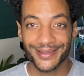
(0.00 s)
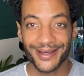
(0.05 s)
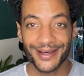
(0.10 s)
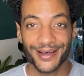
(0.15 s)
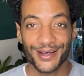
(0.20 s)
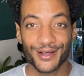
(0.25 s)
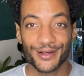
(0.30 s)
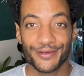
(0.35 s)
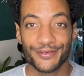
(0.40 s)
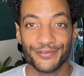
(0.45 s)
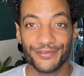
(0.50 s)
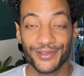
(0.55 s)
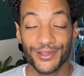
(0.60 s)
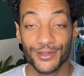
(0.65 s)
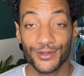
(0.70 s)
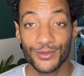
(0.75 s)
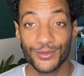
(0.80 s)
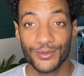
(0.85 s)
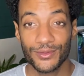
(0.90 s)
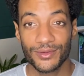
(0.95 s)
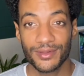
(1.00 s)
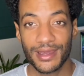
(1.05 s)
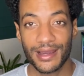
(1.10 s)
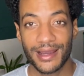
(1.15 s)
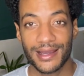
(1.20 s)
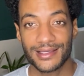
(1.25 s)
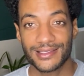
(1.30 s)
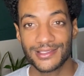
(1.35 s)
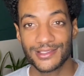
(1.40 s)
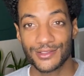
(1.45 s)
view
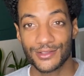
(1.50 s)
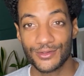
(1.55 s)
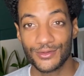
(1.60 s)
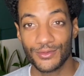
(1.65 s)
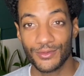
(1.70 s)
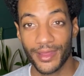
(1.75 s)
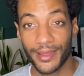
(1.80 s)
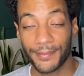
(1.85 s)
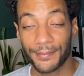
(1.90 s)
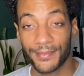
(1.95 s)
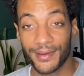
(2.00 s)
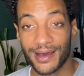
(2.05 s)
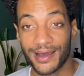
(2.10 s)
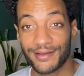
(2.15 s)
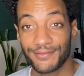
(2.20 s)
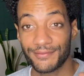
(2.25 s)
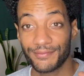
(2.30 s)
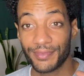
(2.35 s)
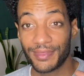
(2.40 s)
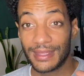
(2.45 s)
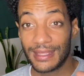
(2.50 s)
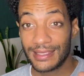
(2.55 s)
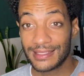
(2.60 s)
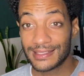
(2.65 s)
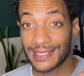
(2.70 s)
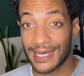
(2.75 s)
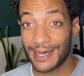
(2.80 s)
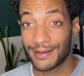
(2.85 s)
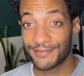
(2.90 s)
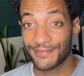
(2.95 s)
as to like my
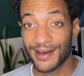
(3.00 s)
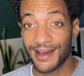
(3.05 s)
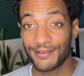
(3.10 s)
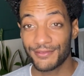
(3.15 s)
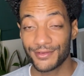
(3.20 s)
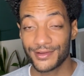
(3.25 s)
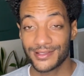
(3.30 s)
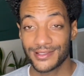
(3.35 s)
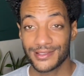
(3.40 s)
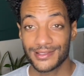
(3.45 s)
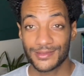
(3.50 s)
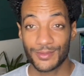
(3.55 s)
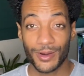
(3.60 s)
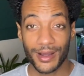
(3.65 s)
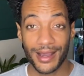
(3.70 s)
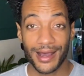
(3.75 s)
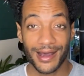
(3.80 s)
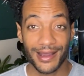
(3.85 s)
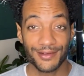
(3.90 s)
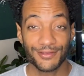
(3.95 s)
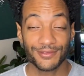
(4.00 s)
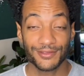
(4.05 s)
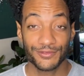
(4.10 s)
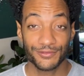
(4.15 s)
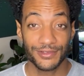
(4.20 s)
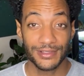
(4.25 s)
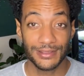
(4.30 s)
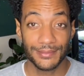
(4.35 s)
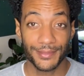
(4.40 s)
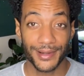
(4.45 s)
top 5 reasons why I
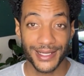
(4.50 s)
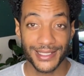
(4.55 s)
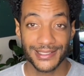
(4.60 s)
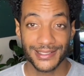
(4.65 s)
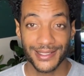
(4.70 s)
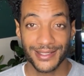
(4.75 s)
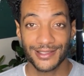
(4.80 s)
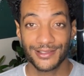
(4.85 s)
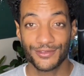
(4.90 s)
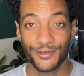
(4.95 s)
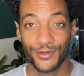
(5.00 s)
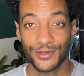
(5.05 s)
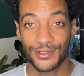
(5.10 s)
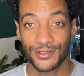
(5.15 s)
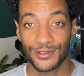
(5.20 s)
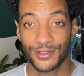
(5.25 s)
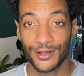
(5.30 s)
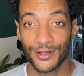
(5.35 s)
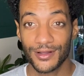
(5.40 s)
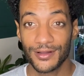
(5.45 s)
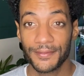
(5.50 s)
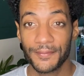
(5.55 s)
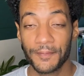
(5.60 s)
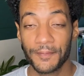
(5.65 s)
feed my snakes frozen thaw.